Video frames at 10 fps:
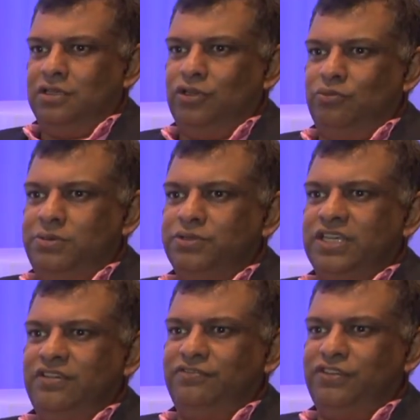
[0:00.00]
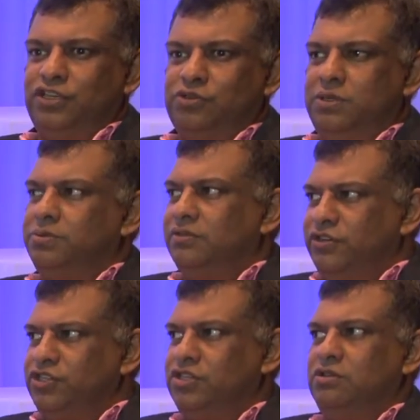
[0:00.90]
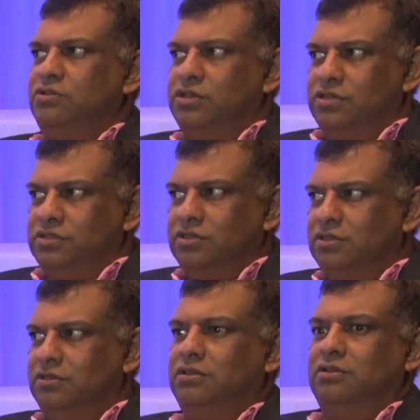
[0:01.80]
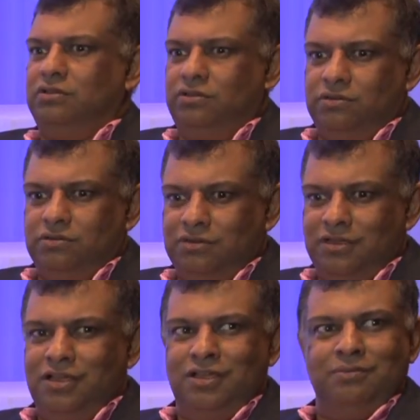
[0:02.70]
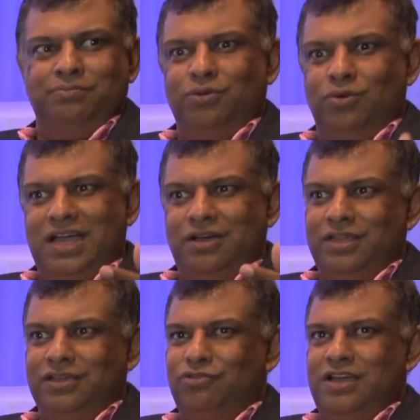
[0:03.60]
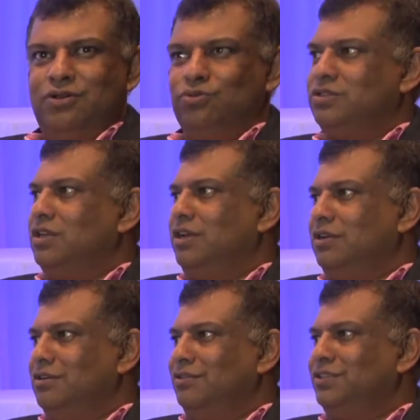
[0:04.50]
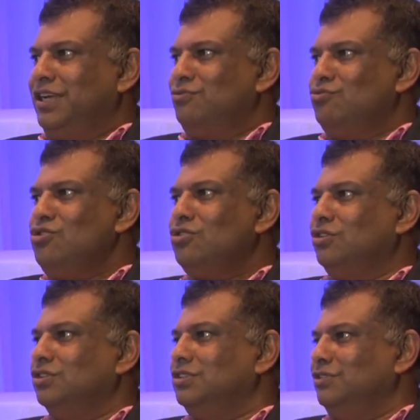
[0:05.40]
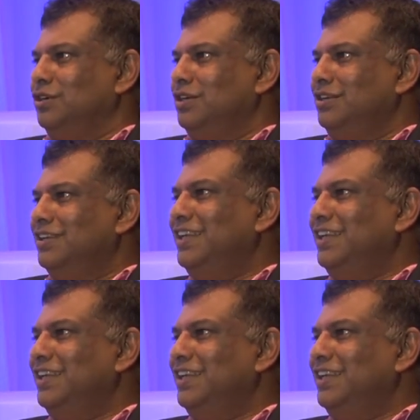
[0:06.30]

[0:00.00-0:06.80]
You know, people say Finnish people are very serious and you know, but wow, that crowd was like, it was like a rock concert, right?